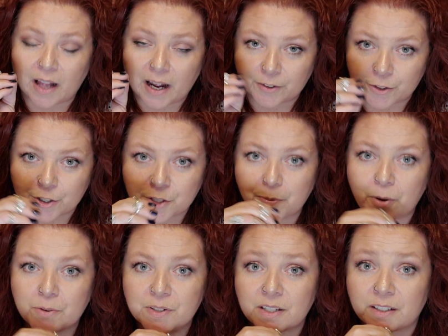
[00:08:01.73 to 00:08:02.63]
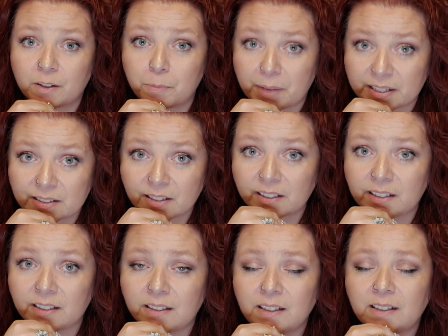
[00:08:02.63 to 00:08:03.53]
how you're supposed to heal
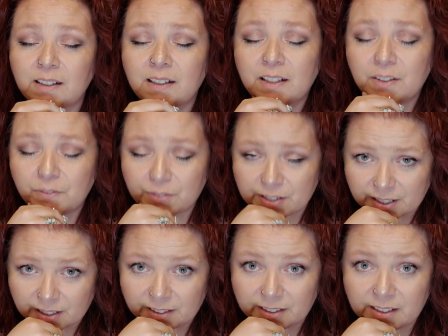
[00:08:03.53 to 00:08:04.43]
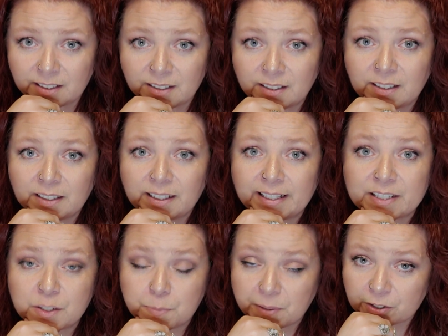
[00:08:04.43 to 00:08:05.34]
mentally, physically, and
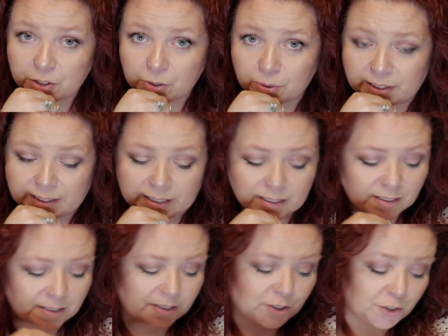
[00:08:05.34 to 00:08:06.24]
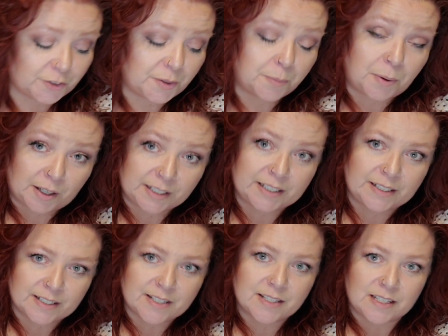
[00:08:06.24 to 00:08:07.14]
spiritually, the body
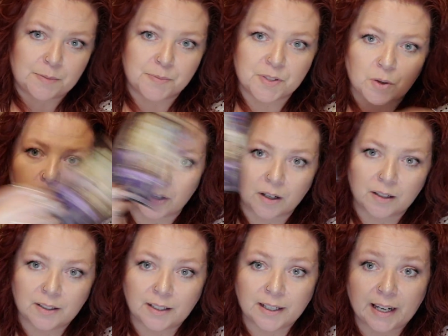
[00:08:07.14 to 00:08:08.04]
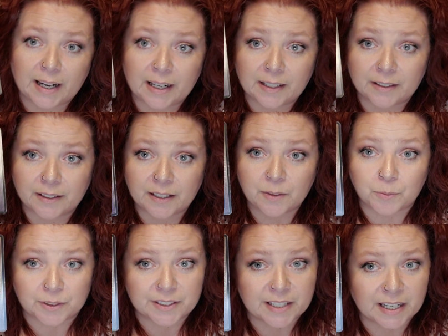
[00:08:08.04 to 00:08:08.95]
does keep score, and it
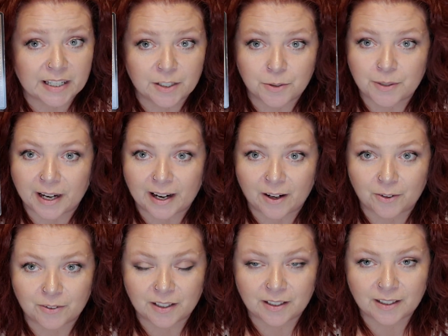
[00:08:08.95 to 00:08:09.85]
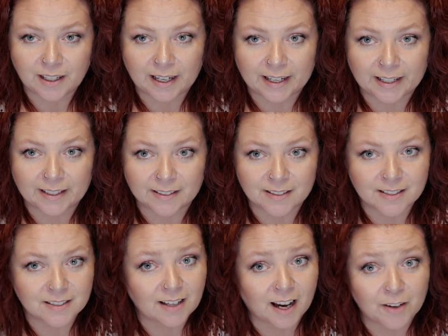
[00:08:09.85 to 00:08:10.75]
will take you down. And
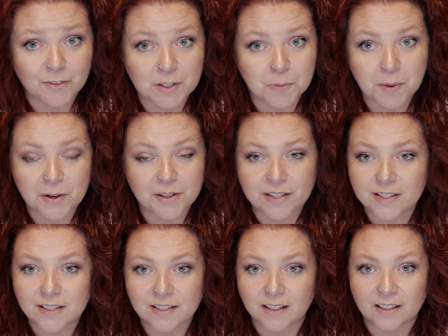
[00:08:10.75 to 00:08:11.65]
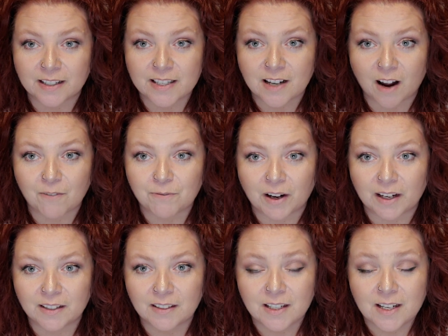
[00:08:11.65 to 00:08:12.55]
I've experienced it, and it's not
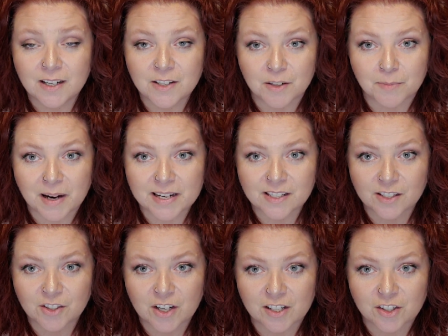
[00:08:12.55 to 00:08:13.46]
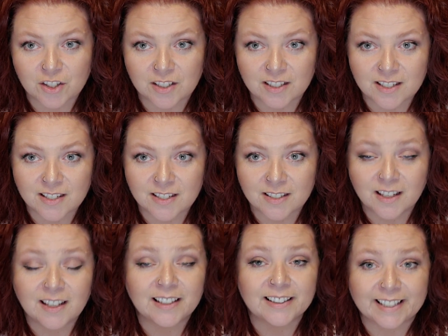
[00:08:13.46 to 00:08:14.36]
fun. So my suggestion is
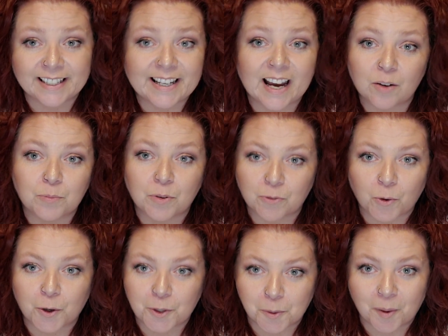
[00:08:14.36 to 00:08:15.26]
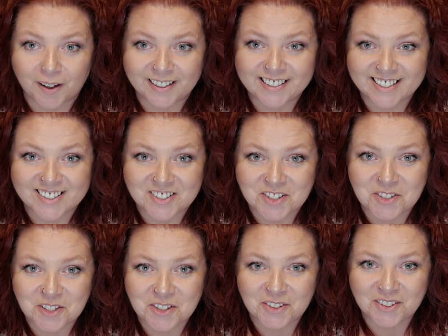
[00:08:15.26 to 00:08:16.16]
lay down before your body tells you
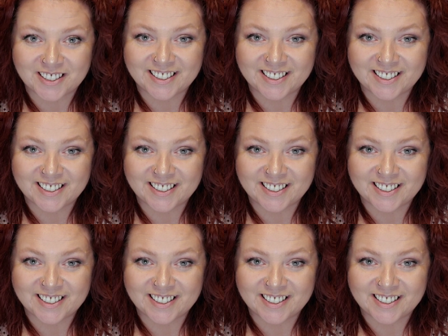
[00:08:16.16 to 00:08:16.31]
to.